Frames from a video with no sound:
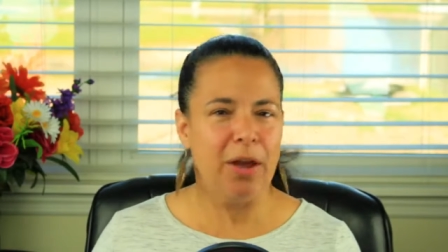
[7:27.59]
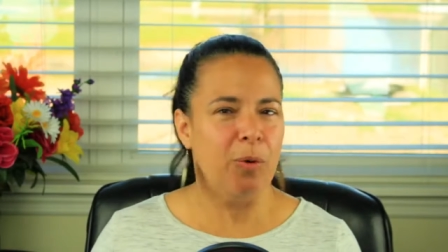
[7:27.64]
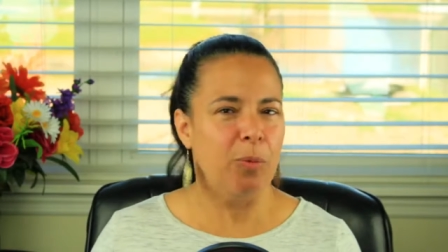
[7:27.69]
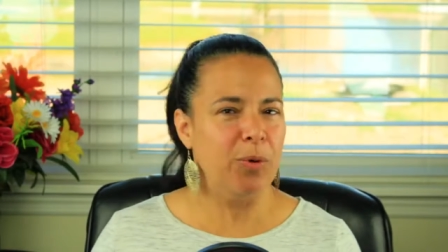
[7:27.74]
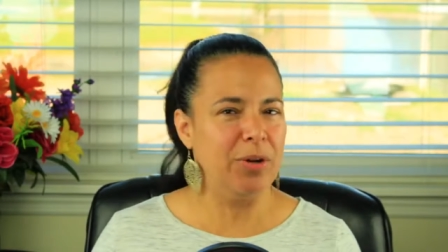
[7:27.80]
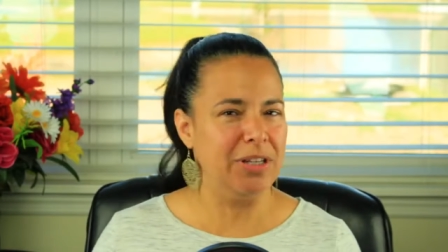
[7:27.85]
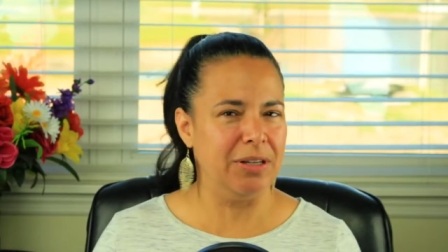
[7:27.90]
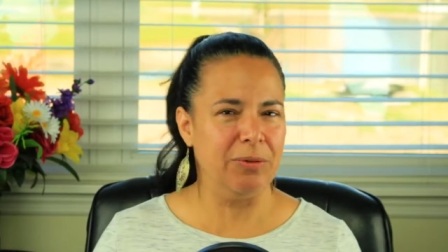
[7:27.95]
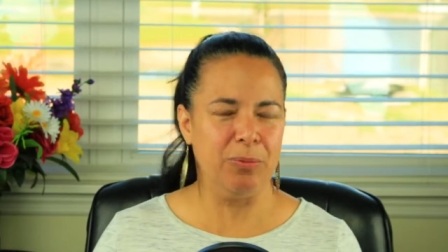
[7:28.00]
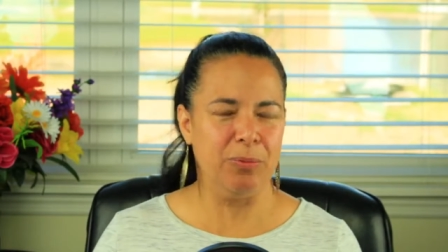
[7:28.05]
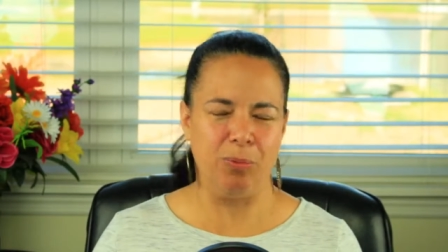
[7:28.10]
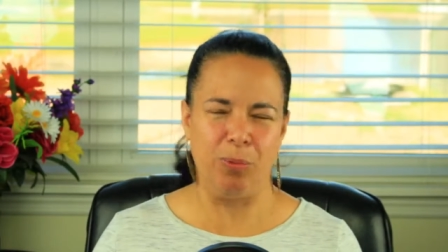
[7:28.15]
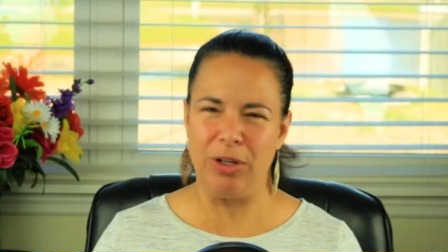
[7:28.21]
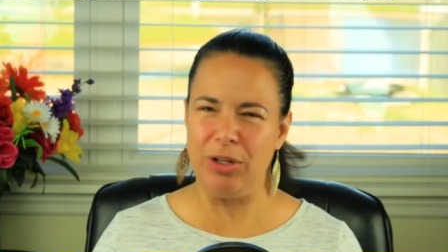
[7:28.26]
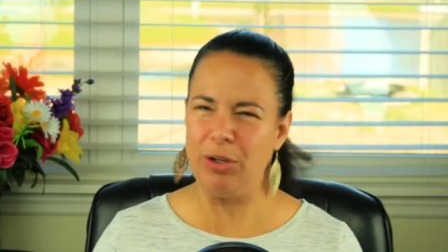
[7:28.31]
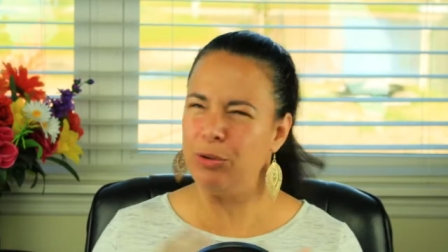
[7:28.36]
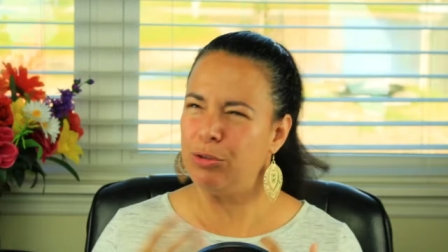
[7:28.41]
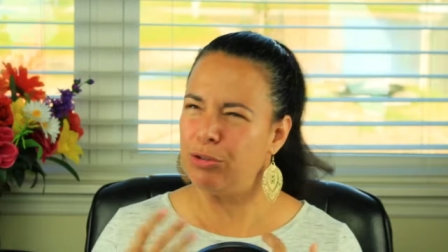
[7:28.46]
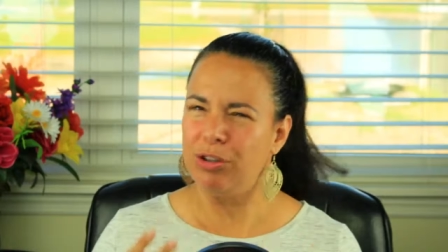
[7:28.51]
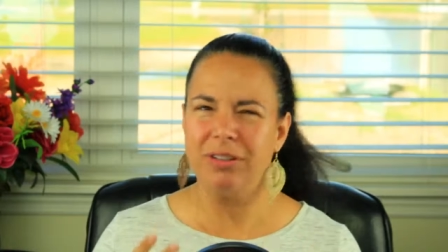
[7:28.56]
When
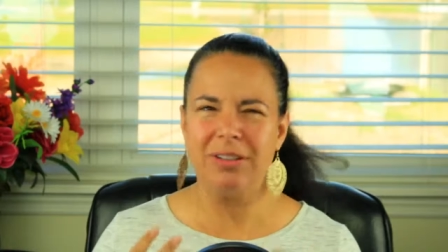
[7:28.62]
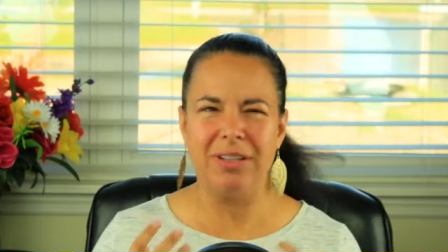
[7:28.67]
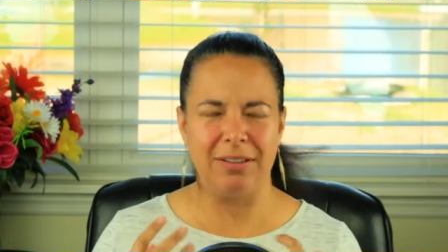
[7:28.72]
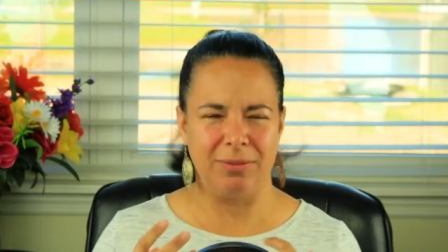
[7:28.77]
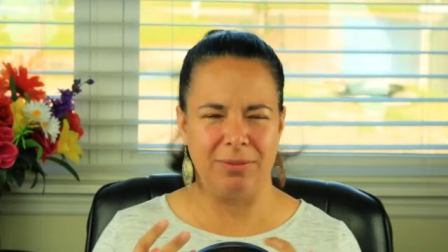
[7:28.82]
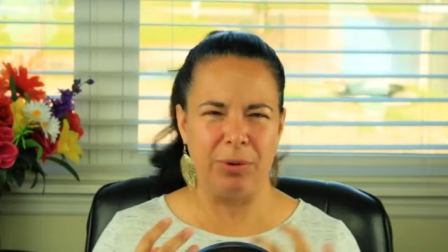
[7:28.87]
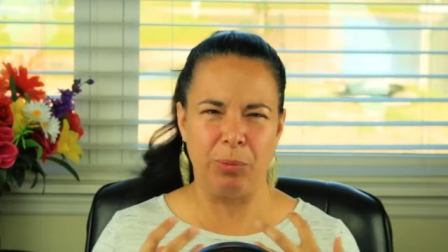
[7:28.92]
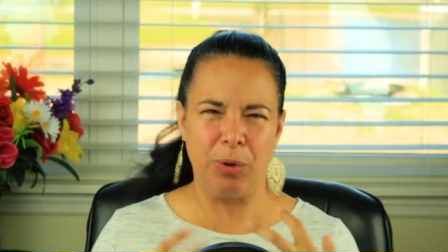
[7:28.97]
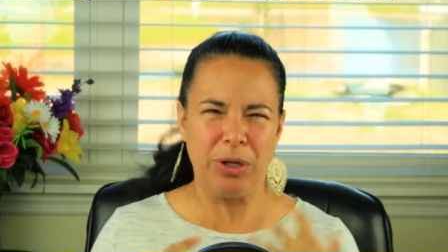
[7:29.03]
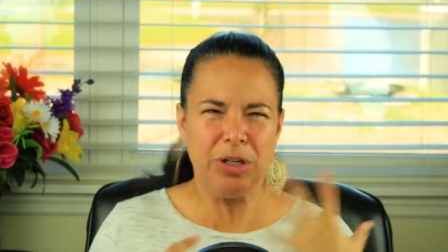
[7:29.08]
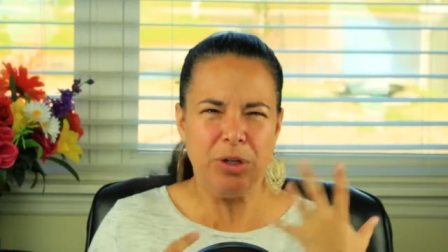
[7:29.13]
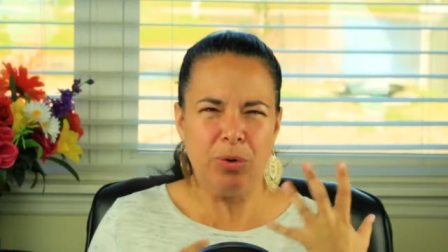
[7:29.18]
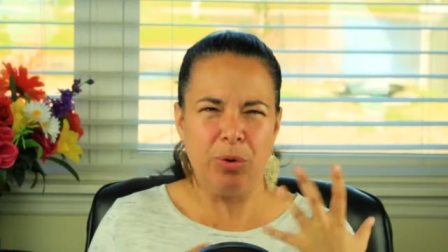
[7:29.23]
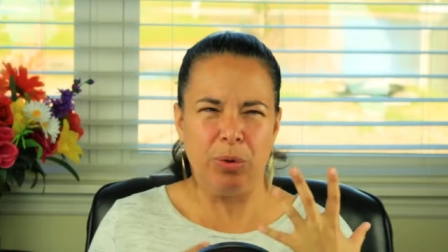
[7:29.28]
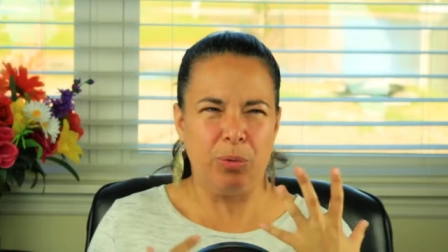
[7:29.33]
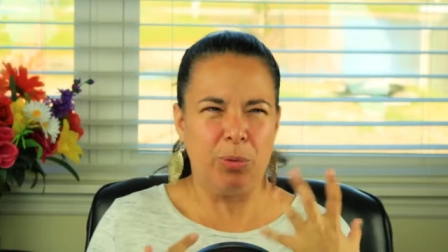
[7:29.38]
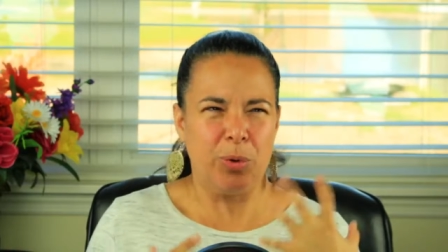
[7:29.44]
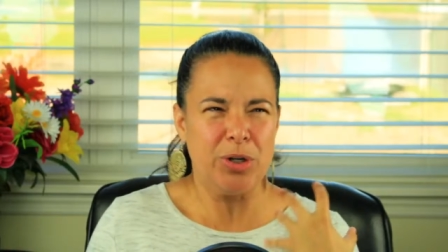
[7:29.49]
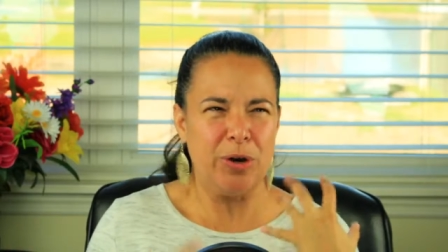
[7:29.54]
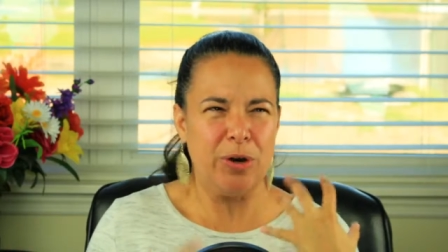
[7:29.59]
you
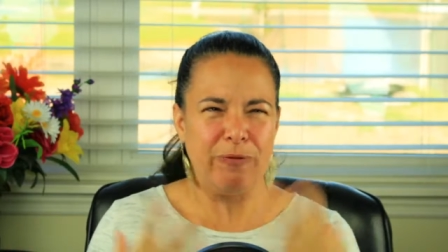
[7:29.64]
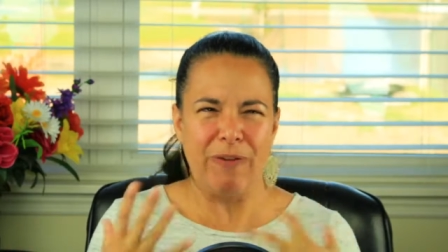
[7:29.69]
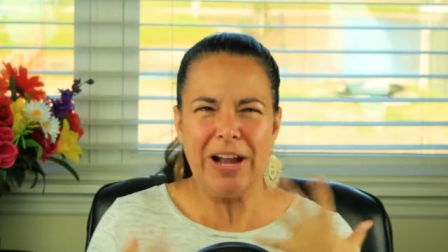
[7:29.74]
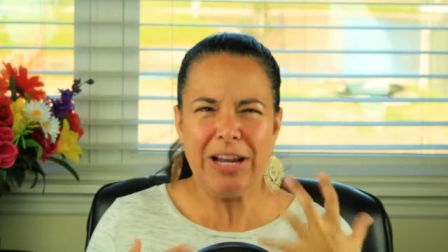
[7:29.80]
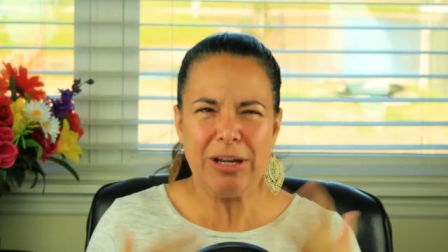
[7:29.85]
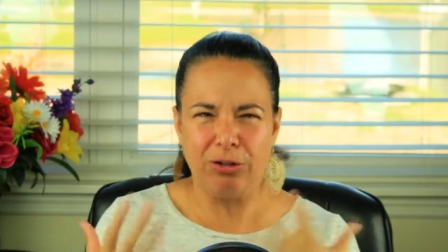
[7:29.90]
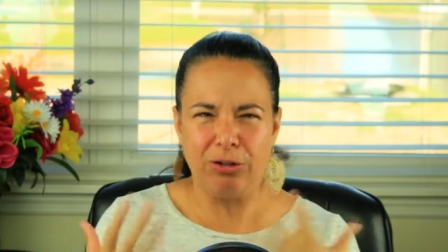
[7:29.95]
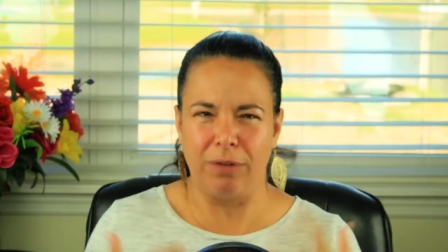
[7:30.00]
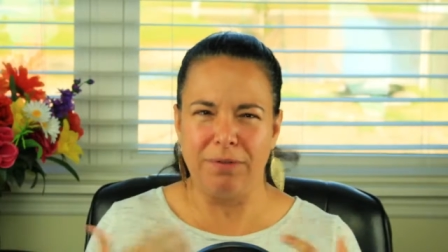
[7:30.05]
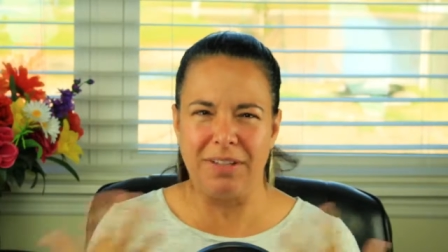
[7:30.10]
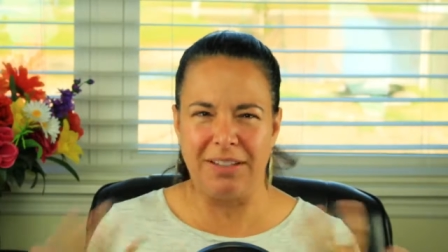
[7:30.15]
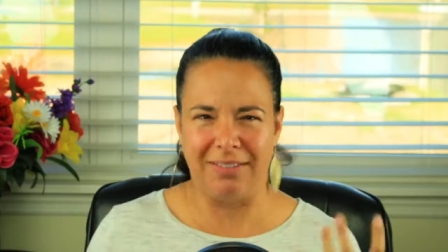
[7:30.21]
find yourself